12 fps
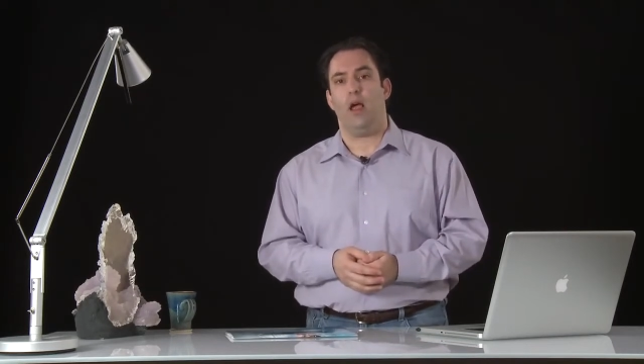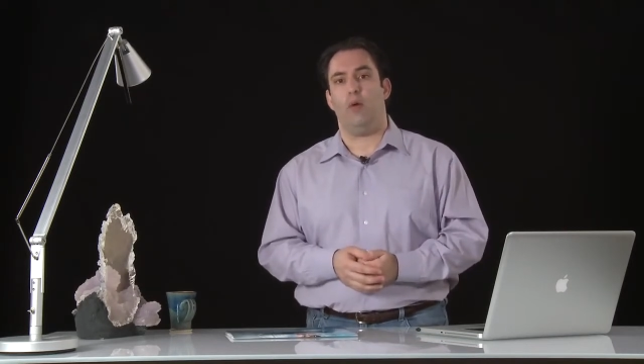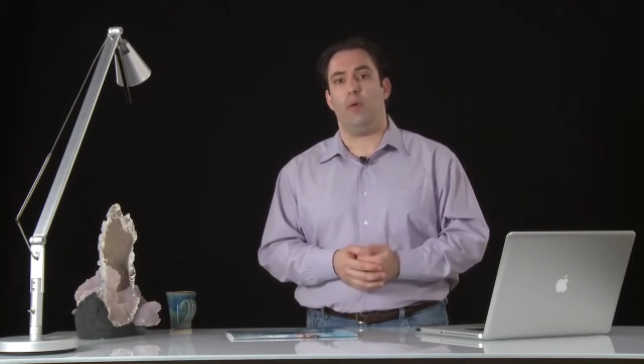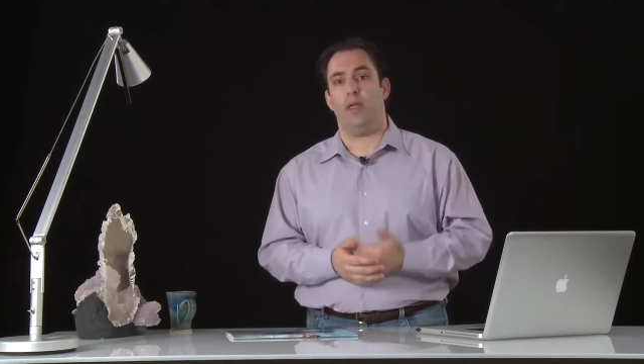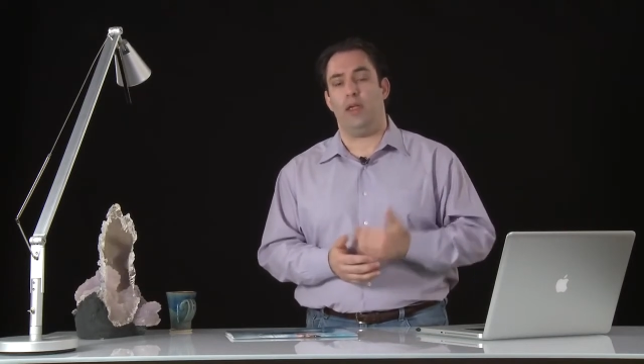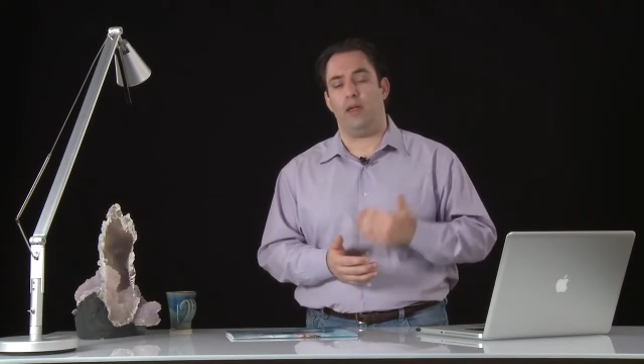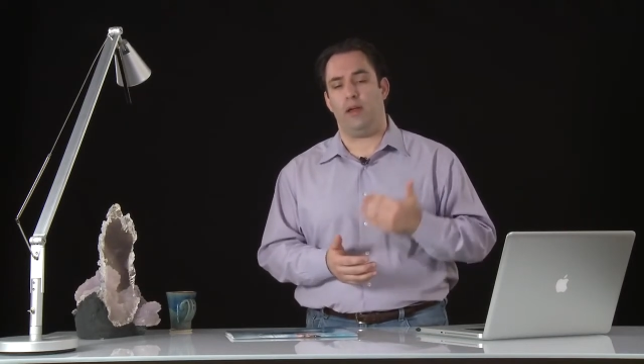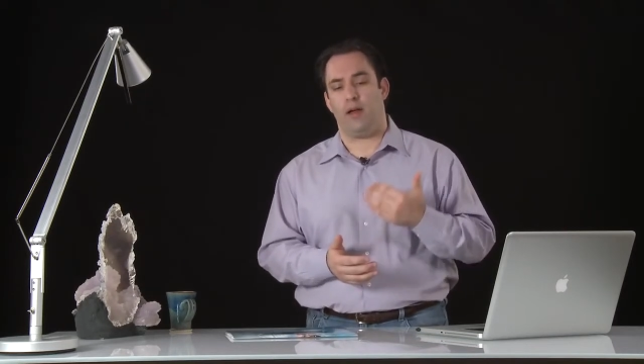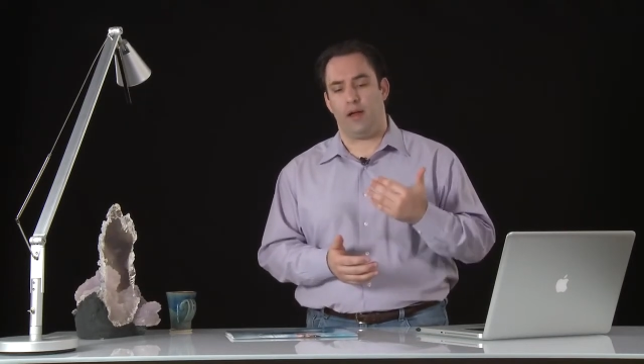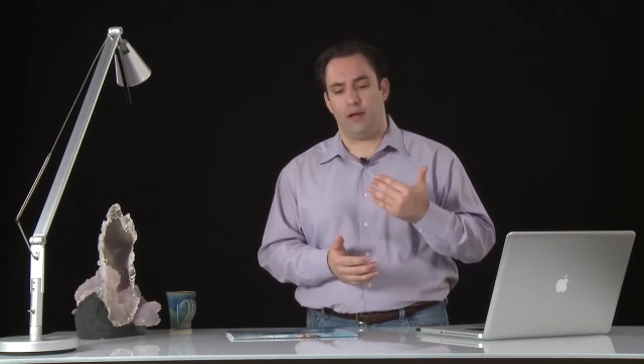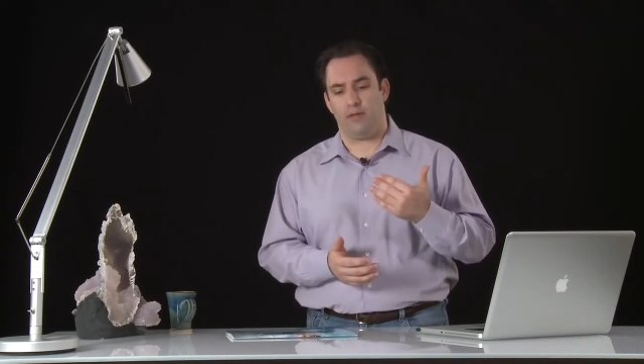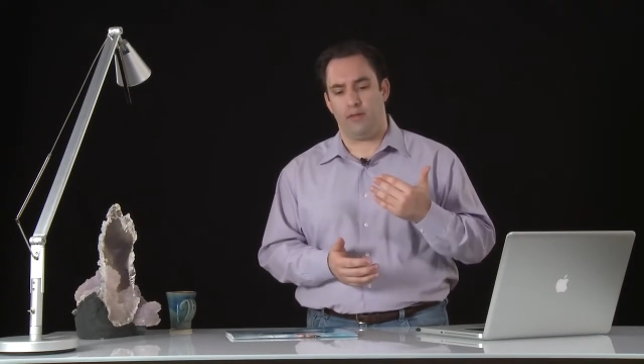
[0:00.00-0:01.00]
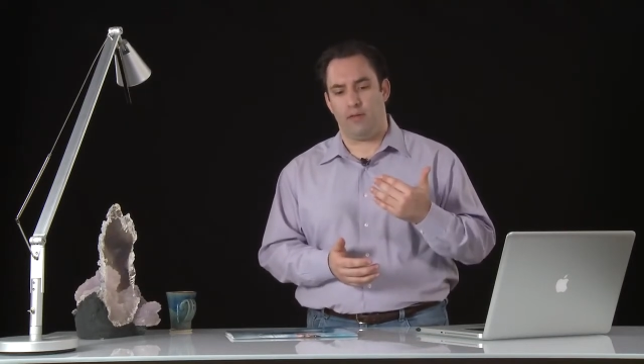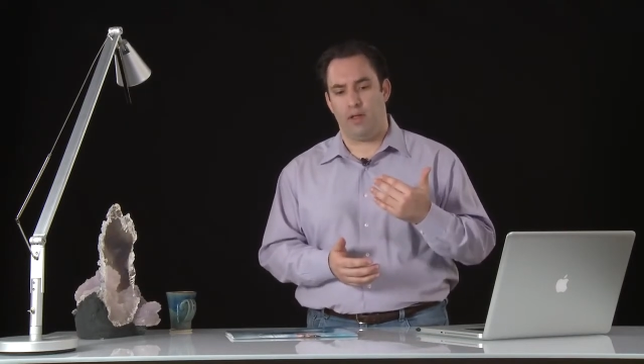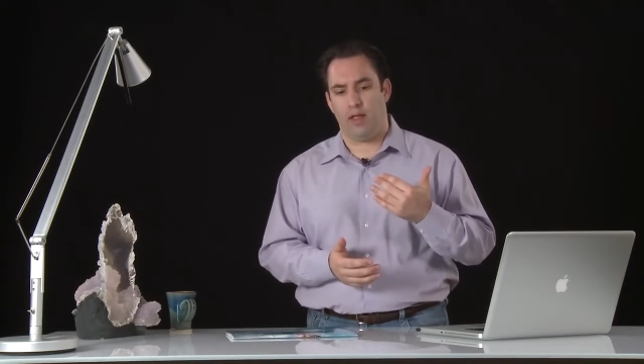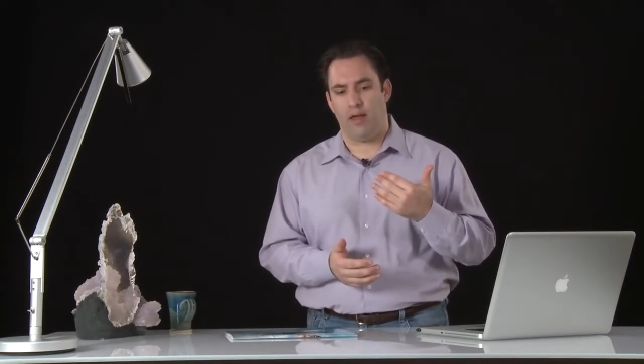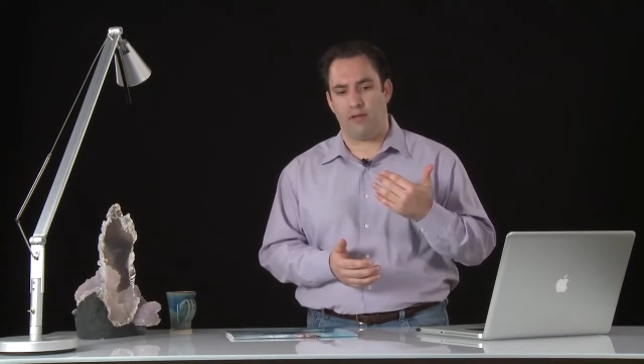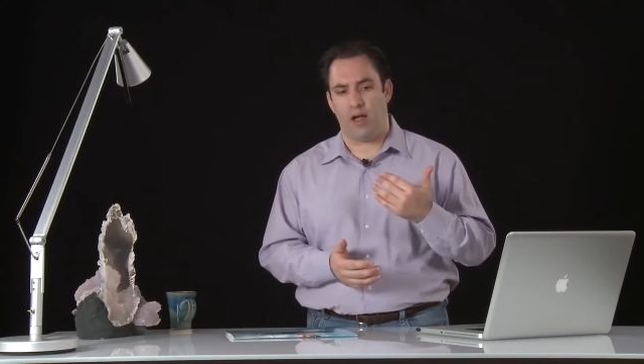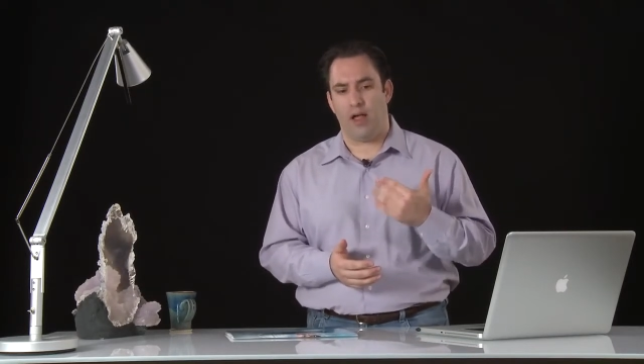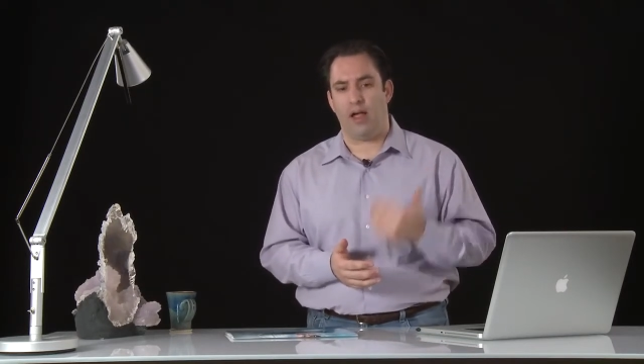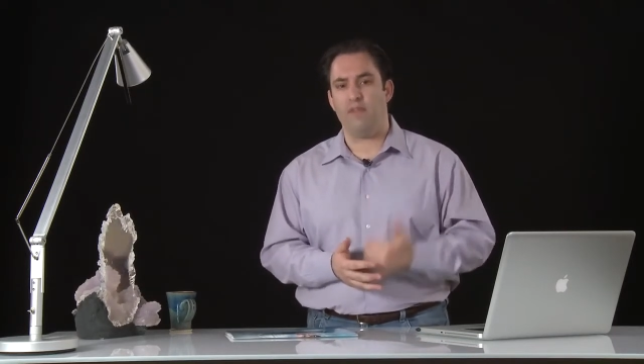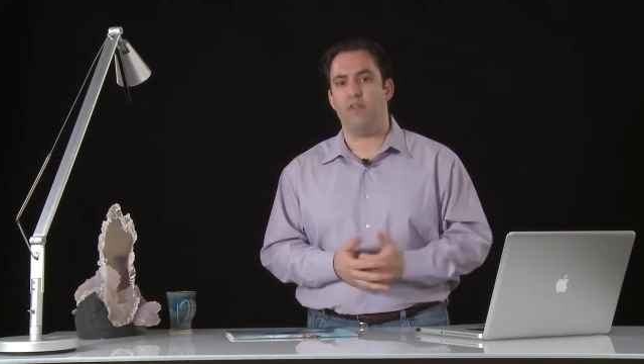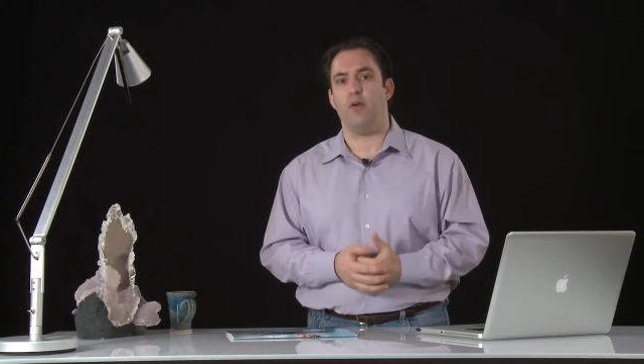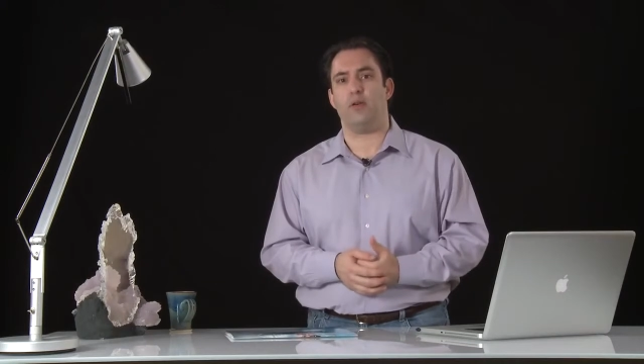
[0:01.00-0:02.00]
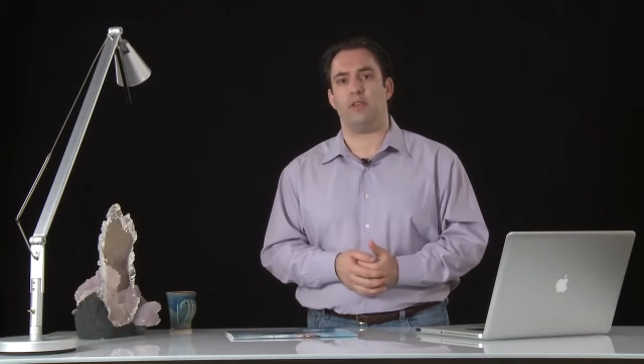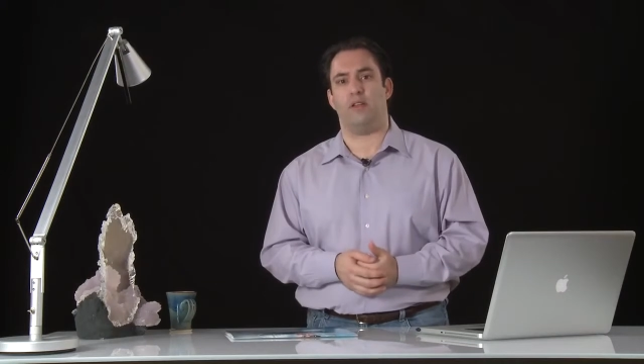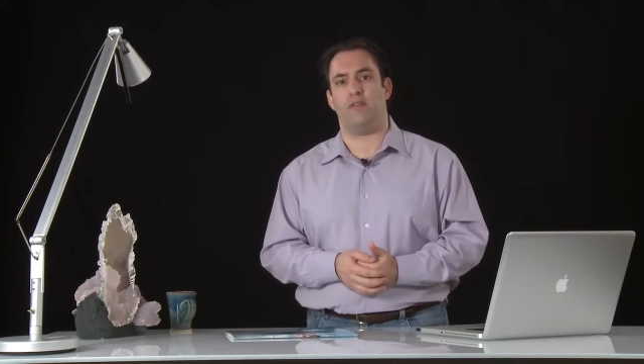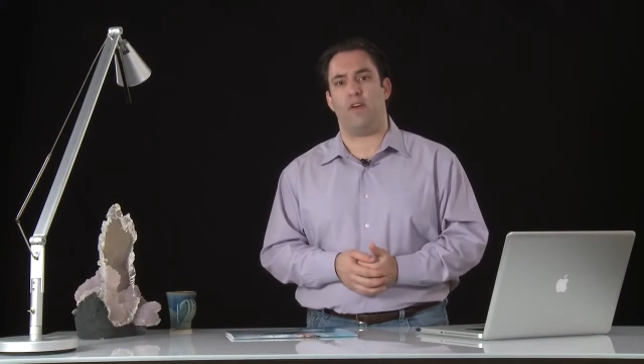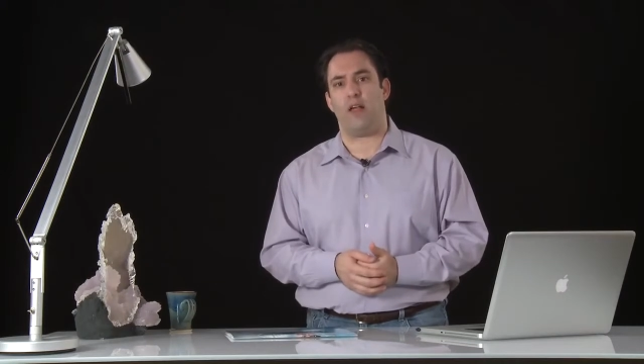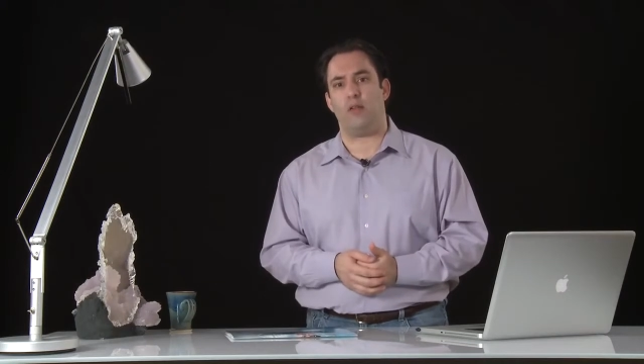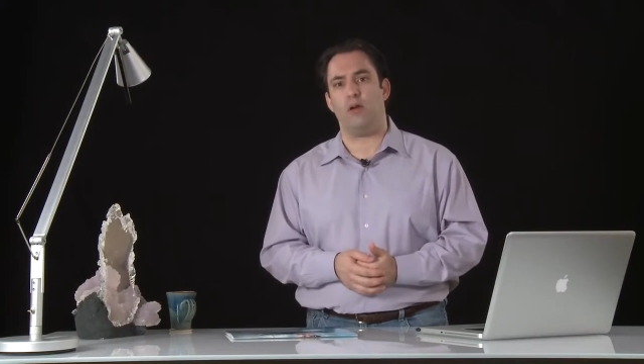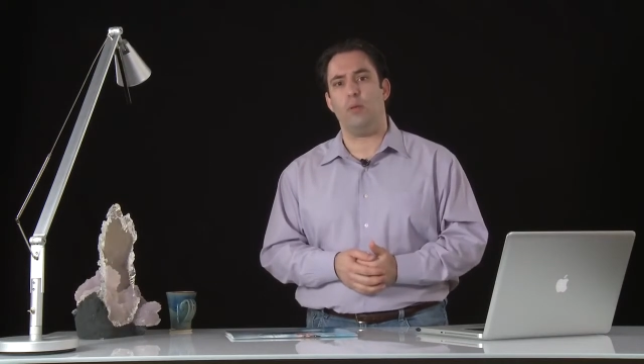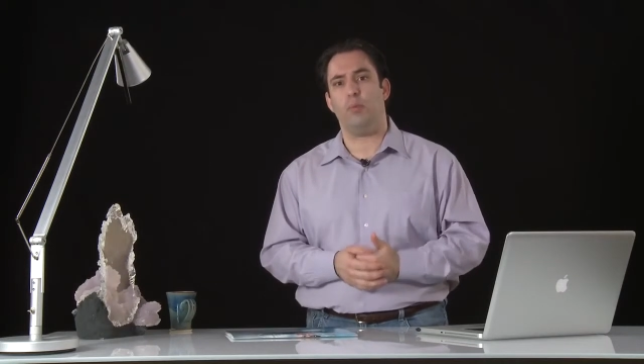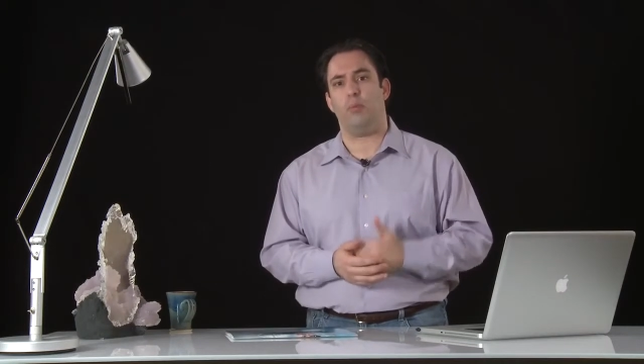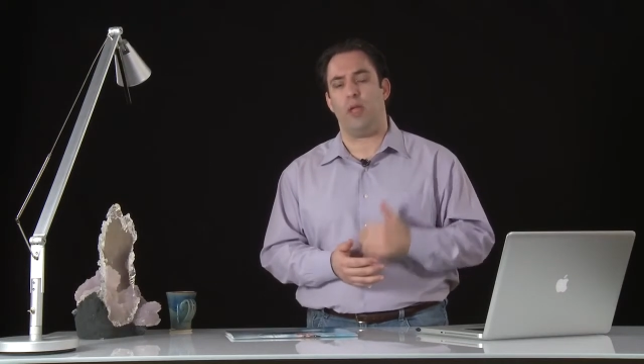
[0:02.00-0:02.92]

We have a high focus on follow-up,